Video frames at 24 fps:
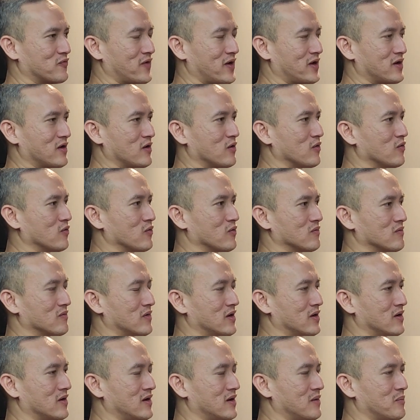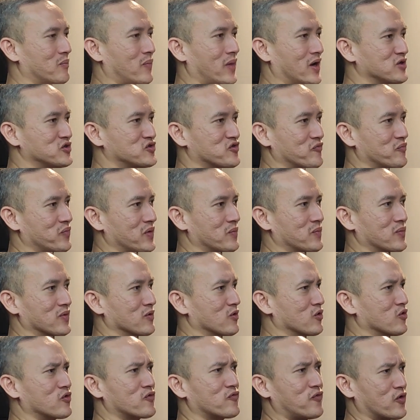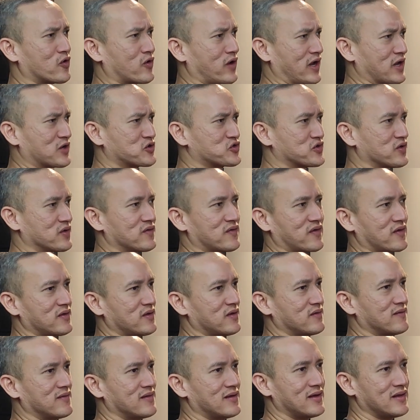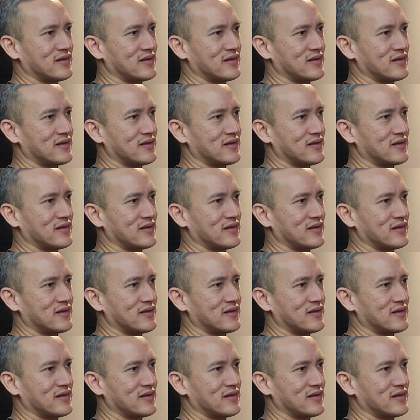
a bunch of people. Look for connections. At the end of the day,